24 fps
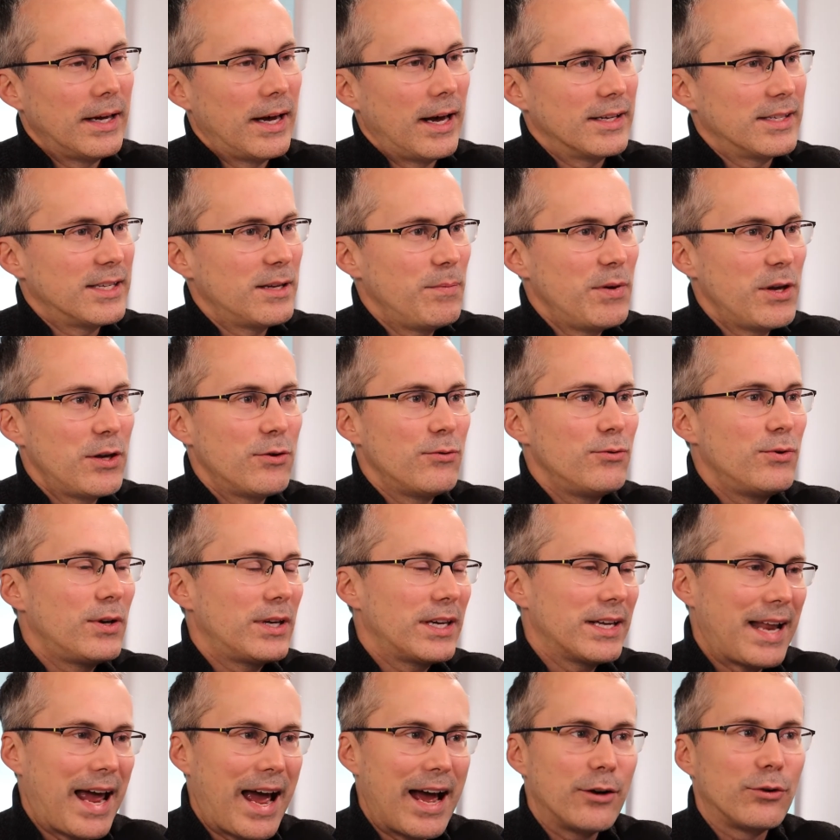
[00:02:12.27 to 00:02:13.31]
CPQ
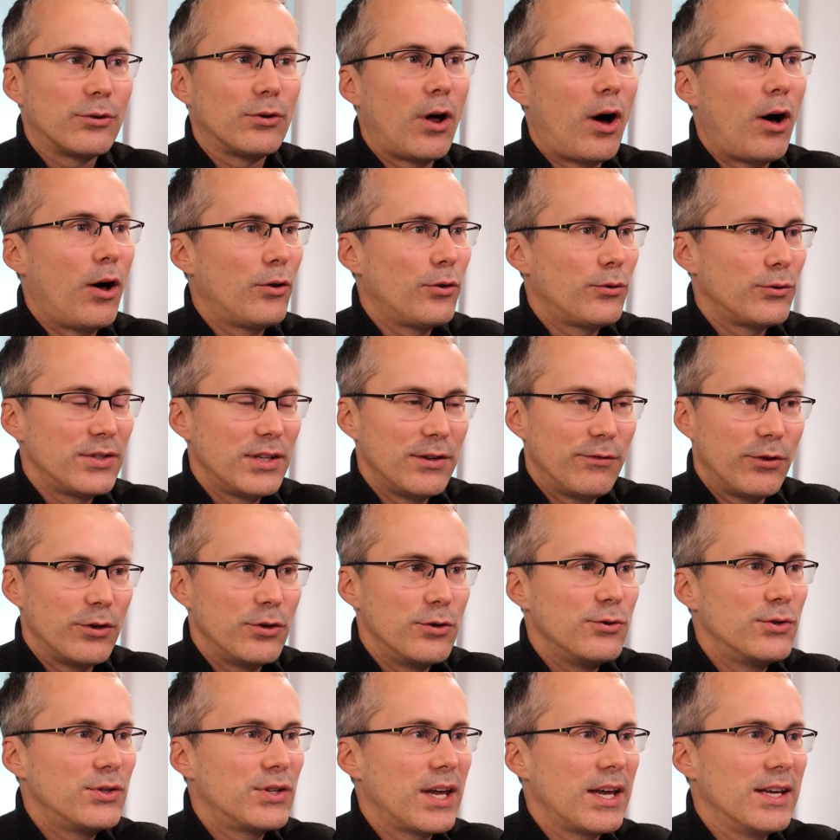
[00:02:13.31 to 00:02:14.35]
can handle all those different
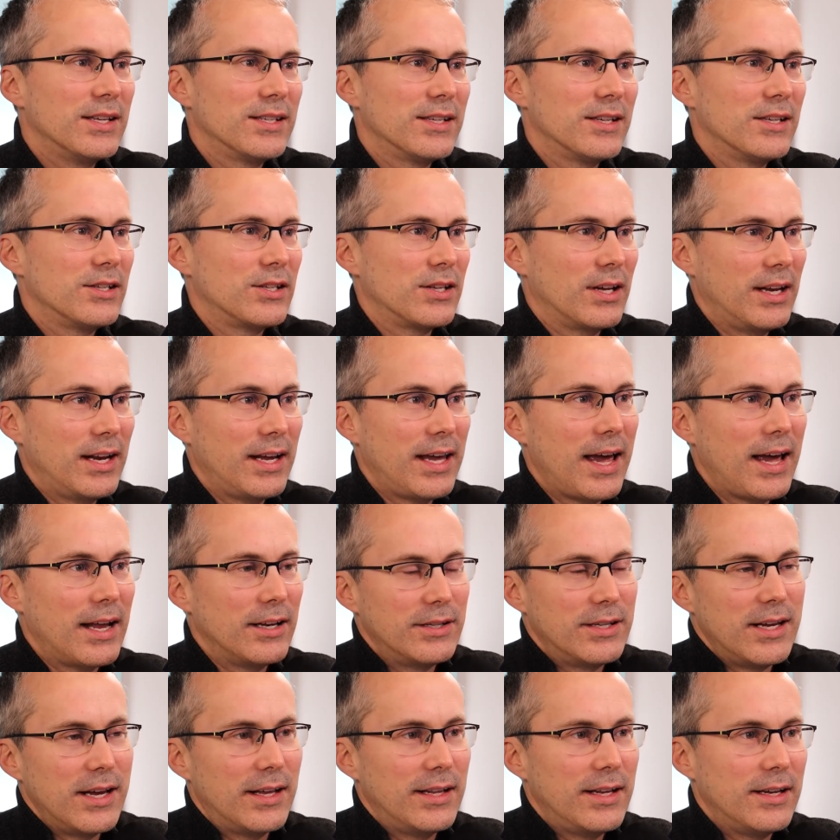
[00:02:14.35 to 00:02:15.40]
use cases. And again,
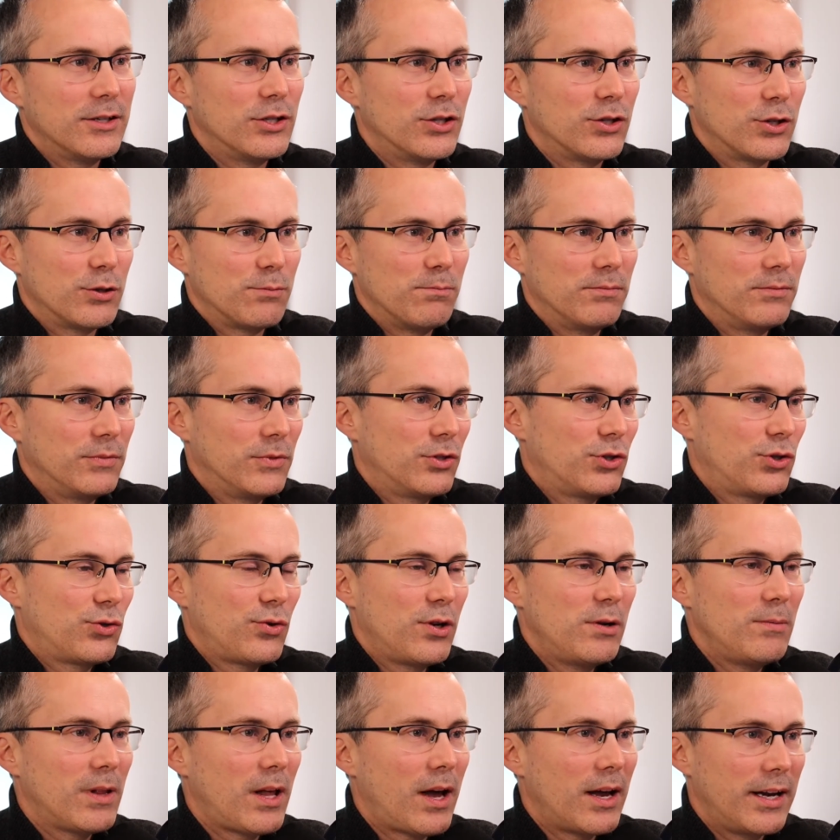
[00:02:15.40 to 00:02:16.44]
the idea is just
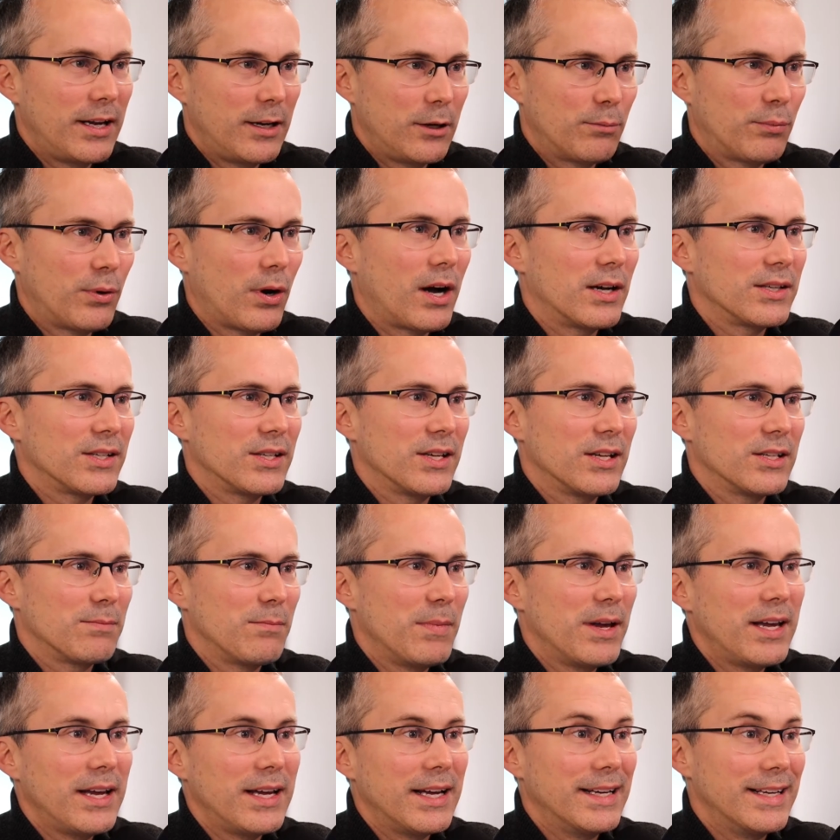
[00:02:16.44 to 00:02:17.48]
streamlining the process,
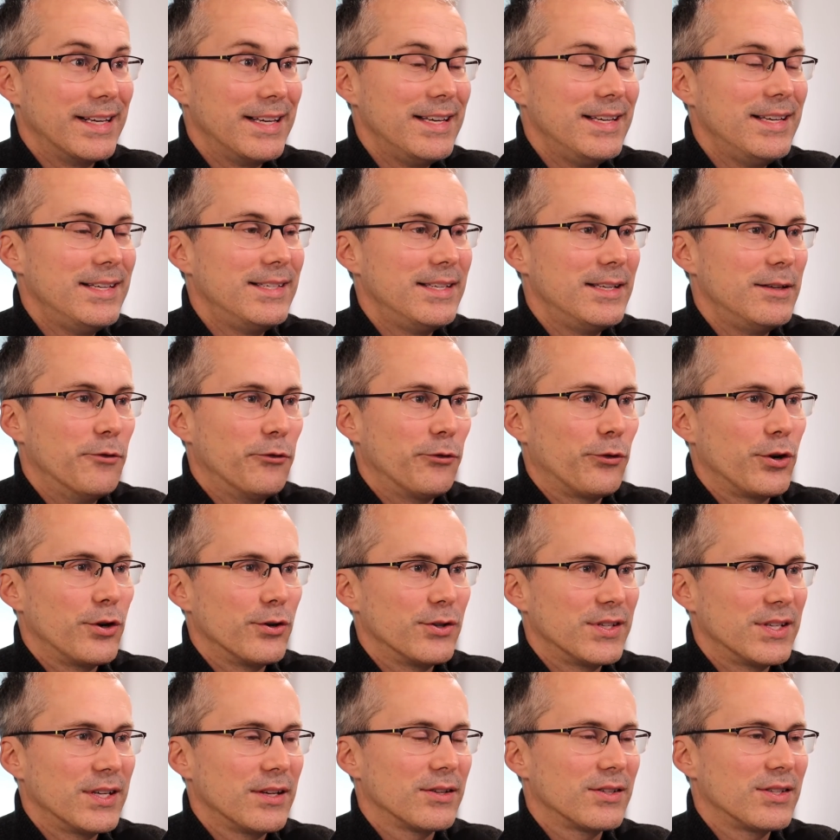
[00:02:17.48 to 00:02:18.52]
making it easy for your
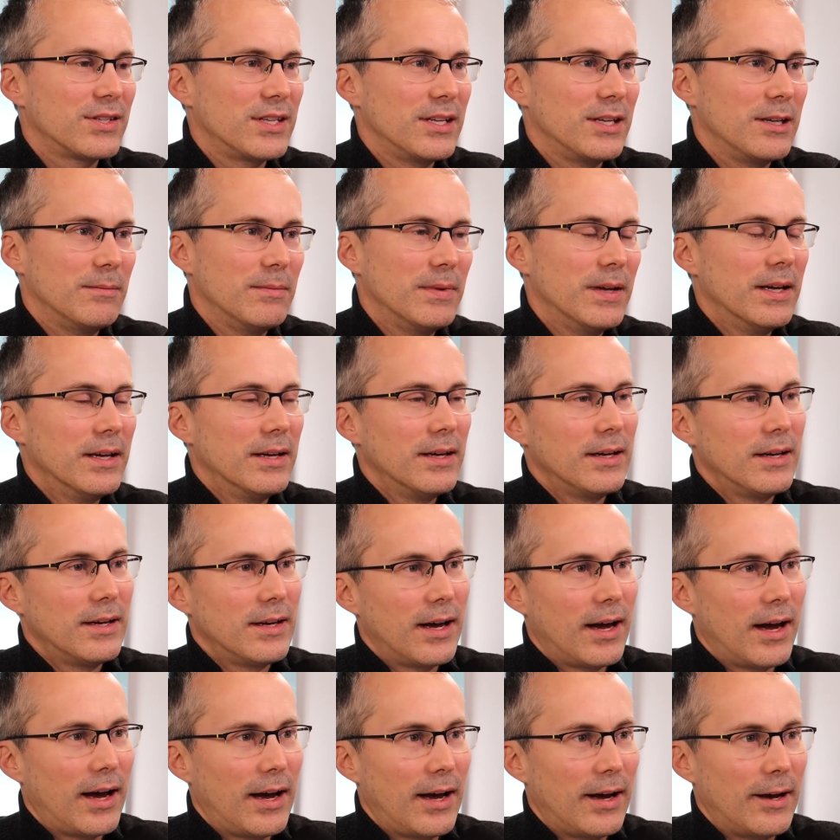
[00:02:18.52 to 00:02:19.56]
sales team
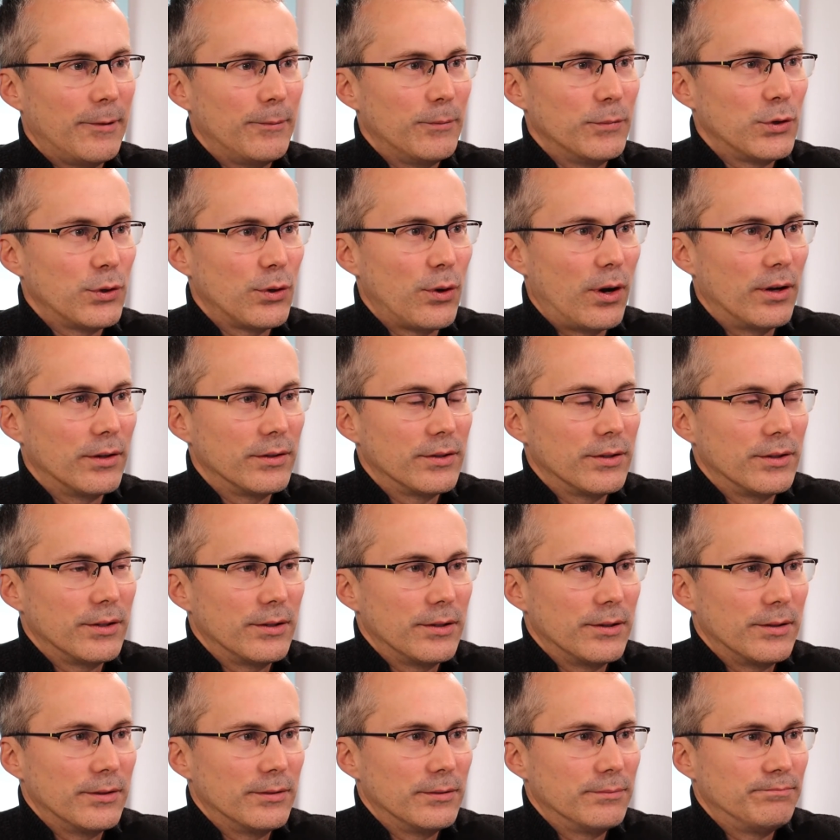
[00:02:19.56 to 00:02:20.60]

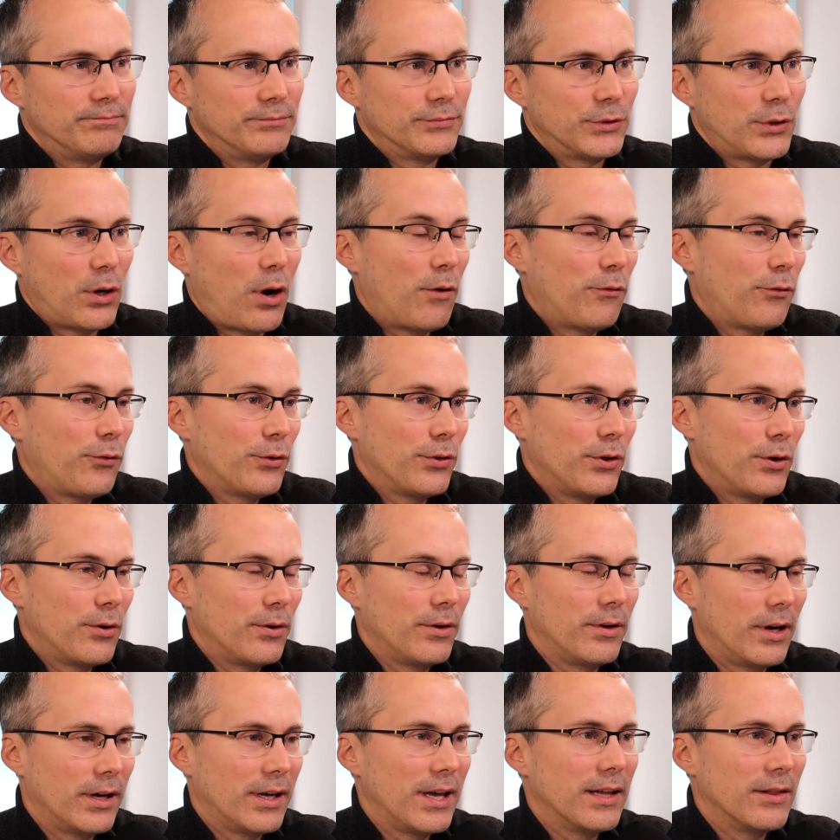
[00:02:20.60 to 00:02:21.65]
to offer
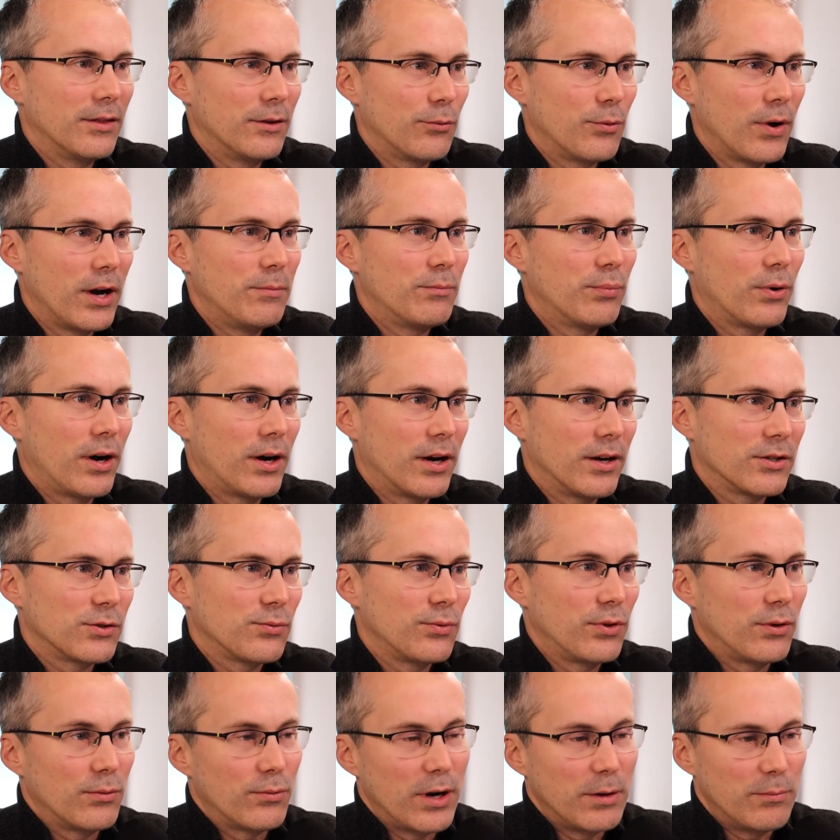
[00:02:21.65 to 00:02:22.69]
the right products
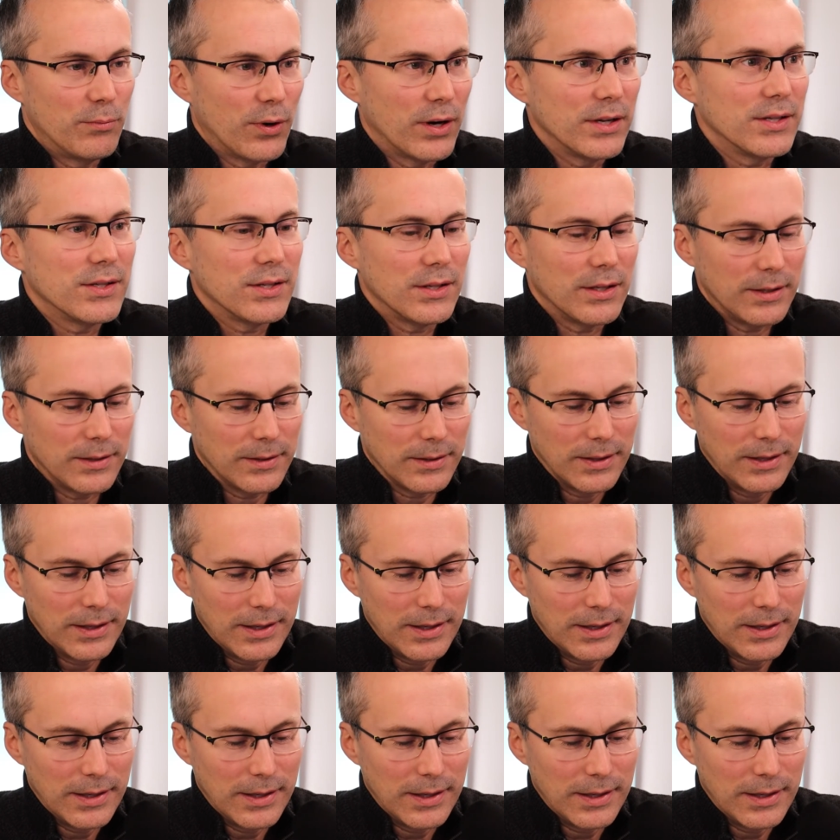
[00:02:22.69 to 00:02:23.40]
with the right pricing.